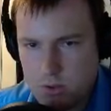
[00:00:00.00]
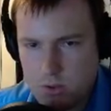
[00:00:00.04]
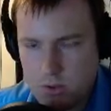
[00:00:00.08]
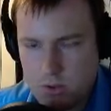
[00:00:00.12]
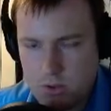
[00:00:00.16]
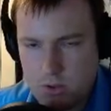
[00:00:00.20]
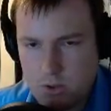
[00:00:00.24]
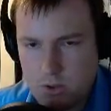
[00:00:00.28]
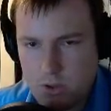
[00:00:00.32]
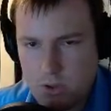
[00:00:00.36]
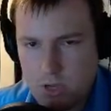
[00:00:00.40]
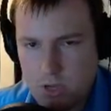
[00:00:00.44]

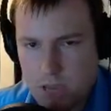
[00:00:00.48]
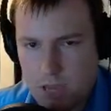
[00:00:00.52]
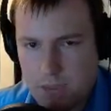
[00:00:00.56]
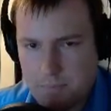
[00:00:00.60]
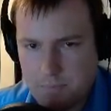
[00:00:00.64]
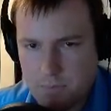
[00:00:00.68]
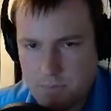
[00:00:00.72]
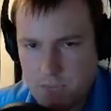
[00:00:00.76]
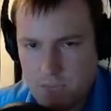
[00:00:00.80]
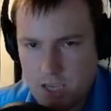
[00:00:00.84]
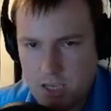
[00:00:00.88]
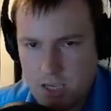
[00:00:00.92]
Okay,
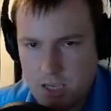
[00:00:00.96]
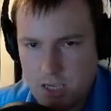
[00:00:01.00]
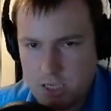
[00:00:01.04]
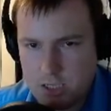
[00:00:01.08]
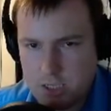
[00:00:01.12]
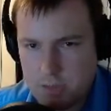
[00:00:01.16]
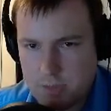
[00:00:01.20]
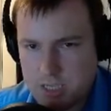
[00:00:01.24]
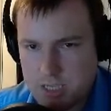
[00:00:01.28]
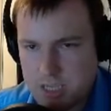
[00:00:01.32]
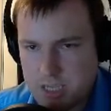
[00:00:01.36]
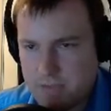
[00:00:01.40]
so
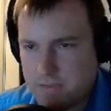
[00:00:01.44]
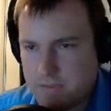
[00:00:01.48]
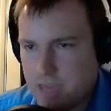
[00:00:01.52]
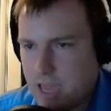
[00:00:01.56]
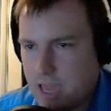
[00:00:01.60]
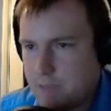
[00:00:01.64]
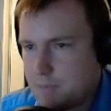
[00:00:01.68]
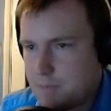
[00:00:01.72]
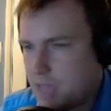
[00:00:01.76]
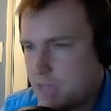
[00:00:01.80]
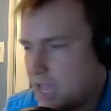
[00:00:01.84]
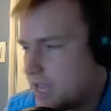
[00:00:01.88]
I'm going to save the
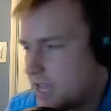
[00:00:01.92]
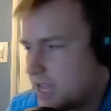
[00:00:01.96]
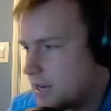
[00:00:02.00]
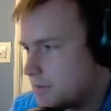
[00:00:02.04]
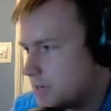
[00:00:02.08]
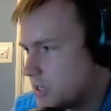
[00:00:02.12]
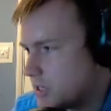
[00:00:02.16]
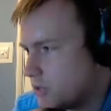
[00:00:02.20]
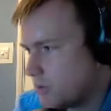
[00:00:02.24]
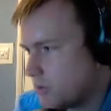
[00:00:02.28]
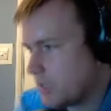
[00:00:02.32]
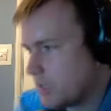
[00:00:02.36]
game, and I'm going
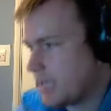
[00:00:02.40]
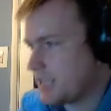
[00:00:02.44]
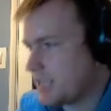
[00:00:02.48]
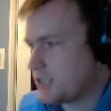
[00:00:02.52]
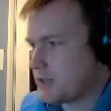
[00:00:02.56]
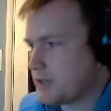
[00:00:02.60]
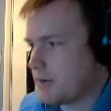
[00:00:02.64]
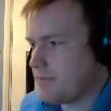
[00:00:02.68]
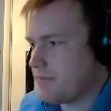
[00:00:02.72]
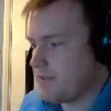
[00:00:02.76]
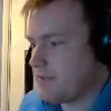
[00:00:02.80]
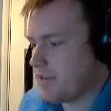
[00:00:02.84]
to call that a
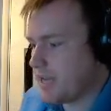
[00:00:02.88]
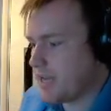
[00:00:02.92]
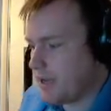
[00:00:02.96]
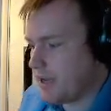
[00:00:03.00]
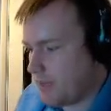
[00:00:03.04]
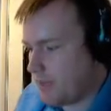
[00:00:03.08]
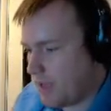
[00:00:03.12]
stream for now.